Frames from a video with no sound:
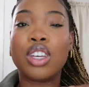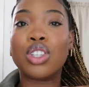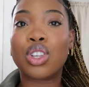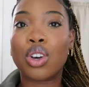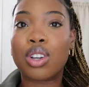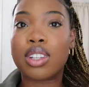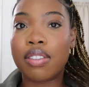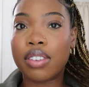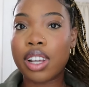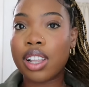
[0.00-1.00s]
so
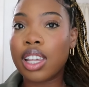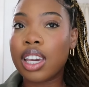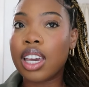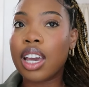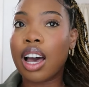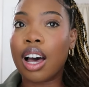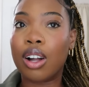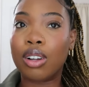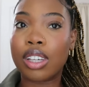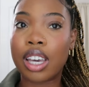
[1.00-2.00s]
definitely
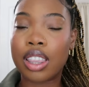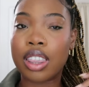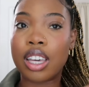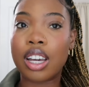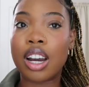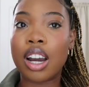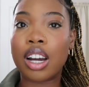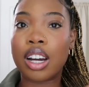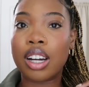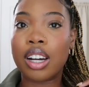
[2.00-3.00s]
i'll get
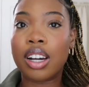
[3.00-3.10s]
there